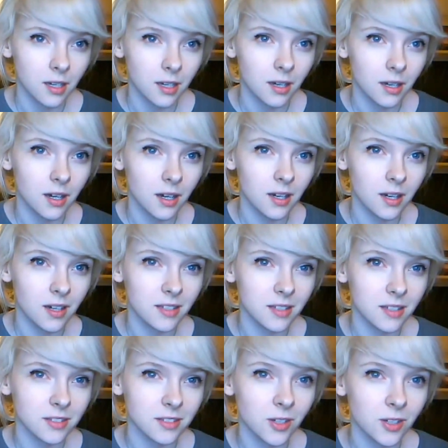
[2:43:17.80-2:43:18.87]

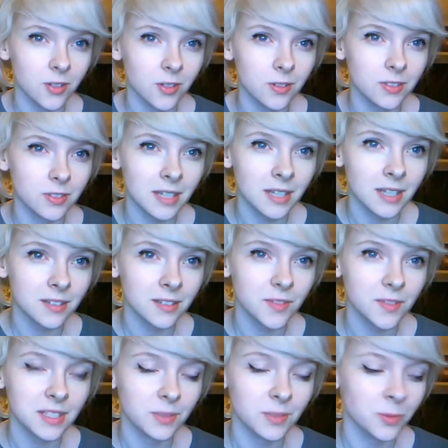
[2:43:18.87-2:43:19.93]
So, yes,
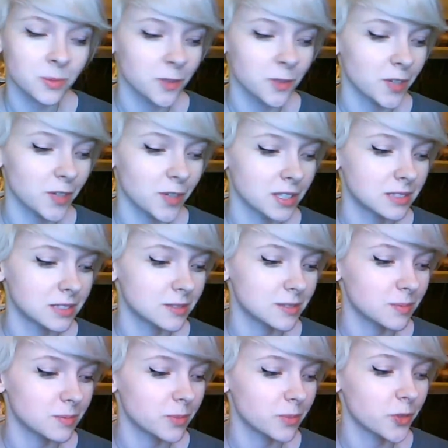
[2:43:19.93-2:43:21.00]
physics was more fun
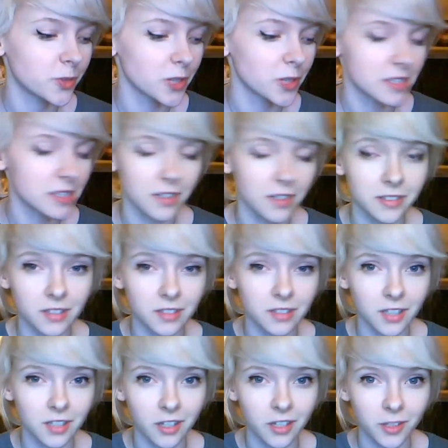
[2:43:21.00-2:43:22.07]
before I started
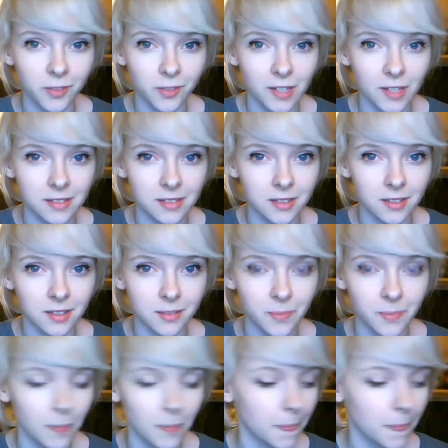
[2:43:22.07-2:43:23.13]
studying at university,
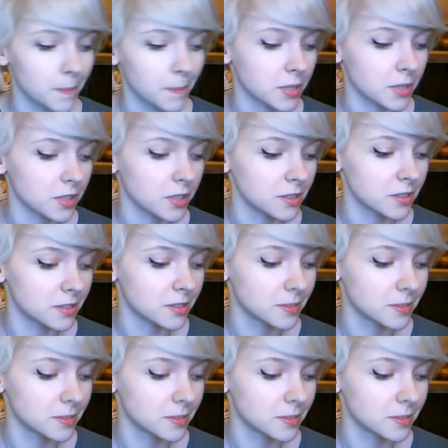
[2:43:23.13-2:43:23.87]
because